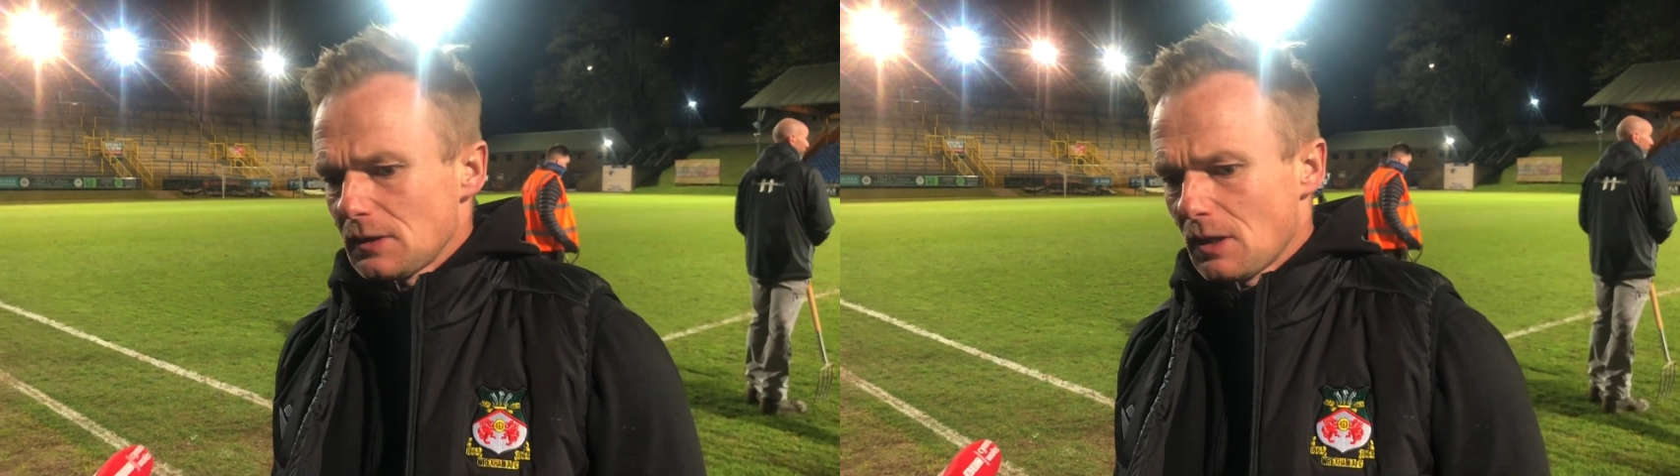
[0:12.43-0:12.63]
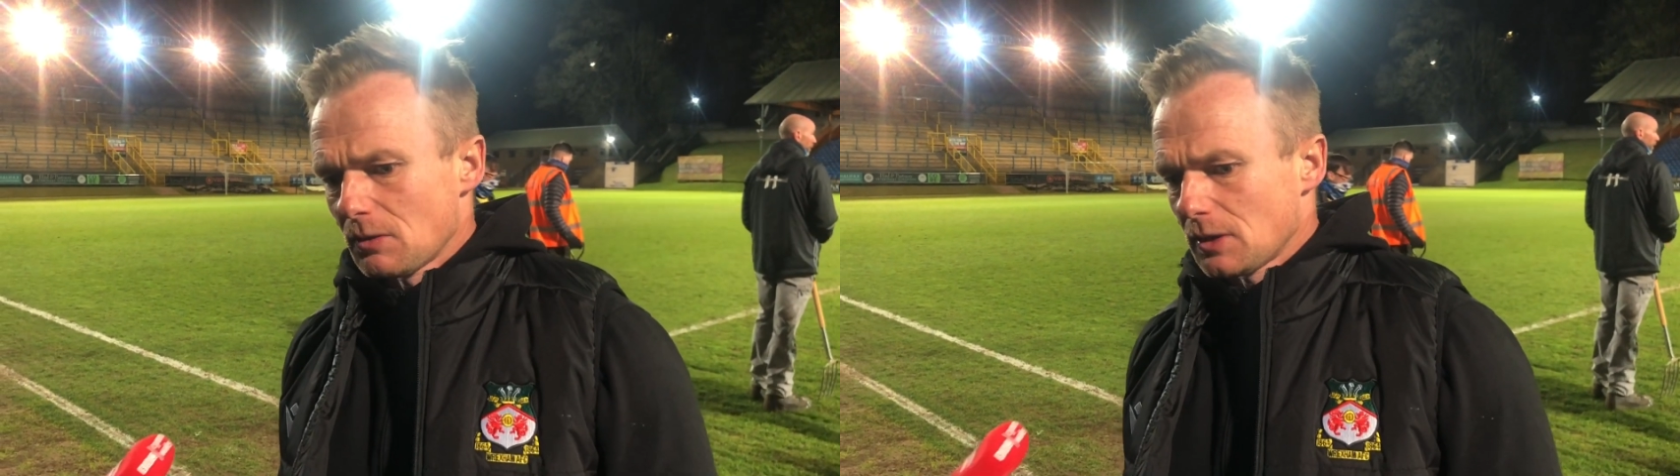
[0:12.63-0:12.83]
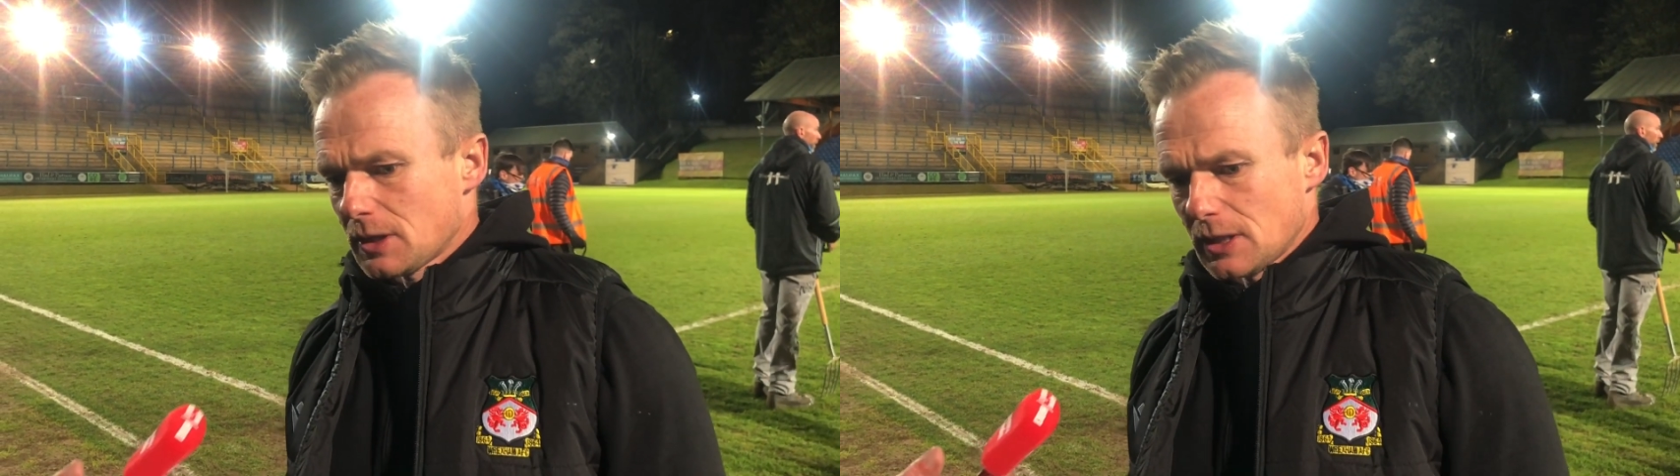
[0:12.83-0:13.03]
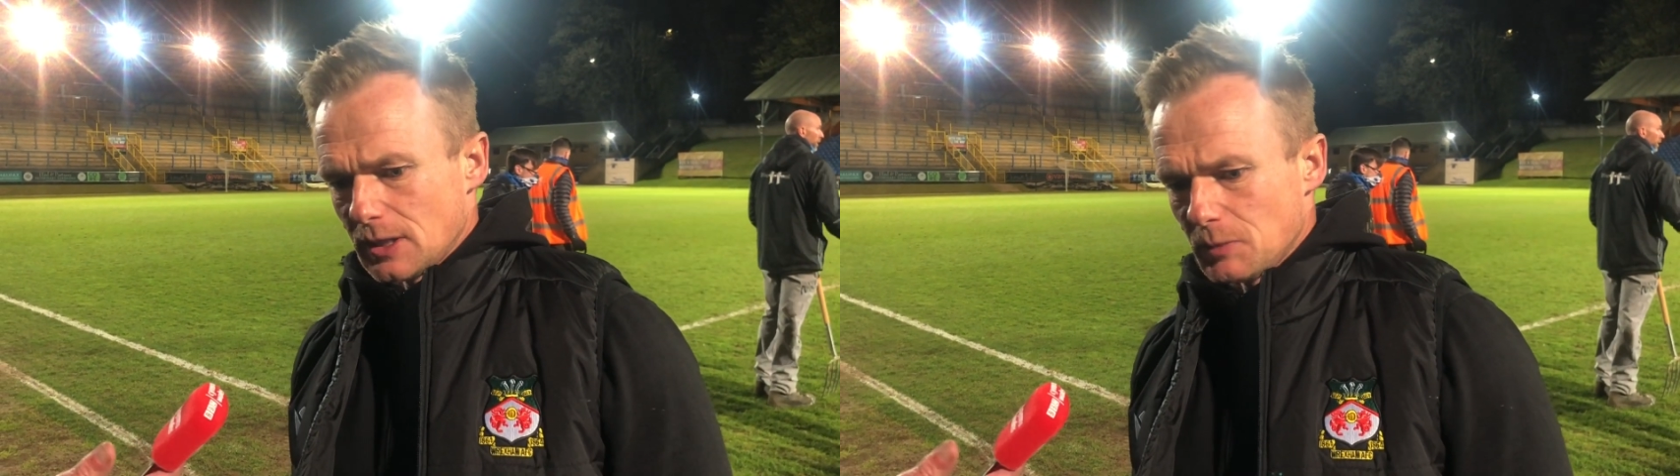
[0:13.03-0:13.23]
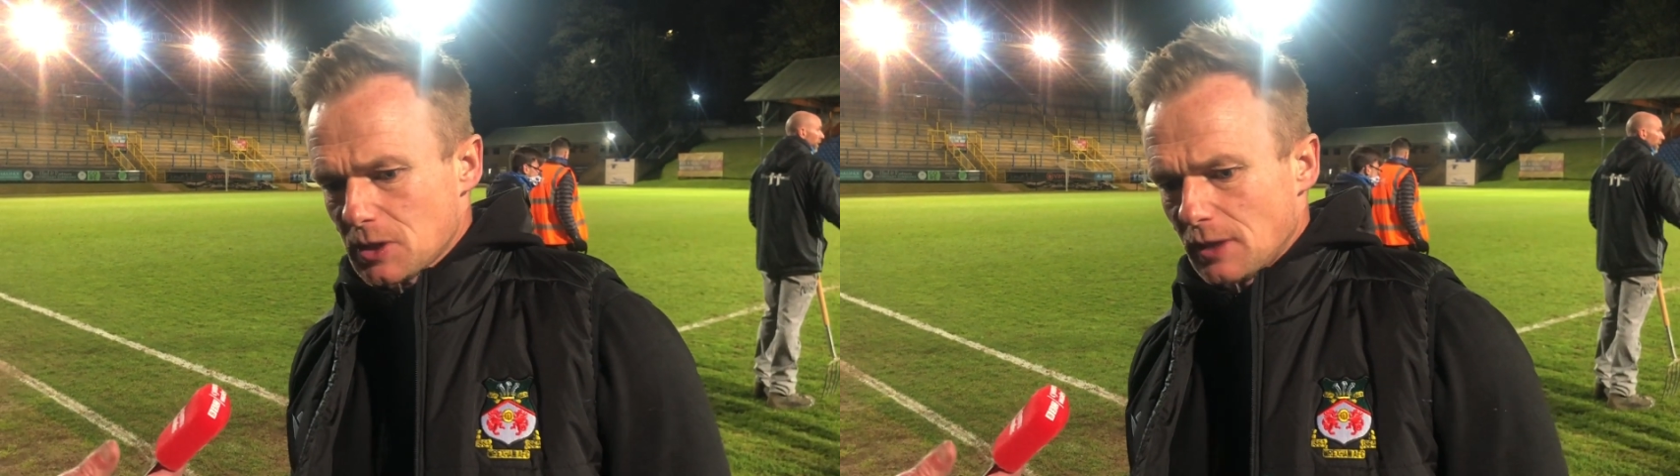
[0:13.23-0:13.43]
No, look, uh,
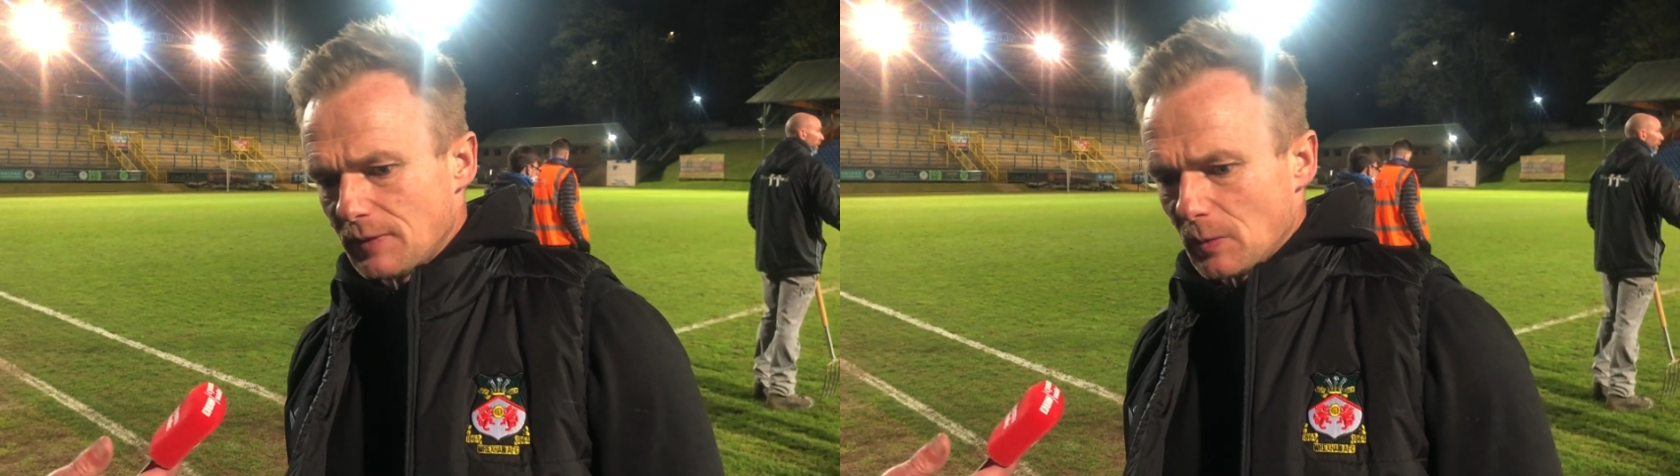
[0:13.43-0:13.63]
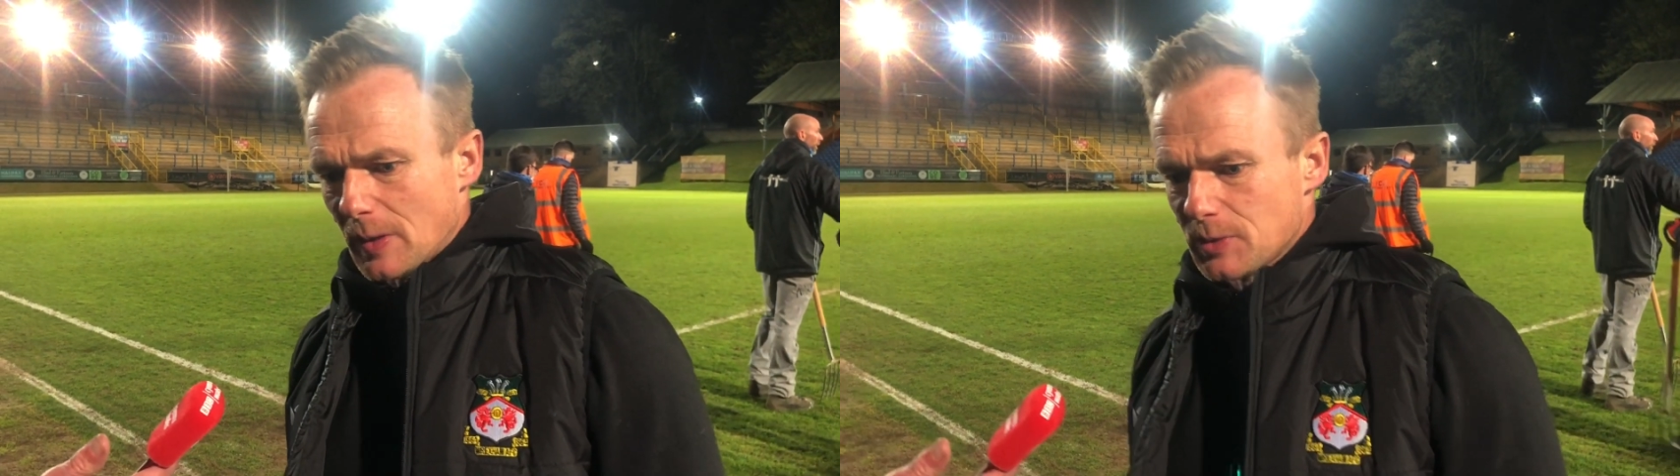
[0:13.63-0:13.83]
we started really well.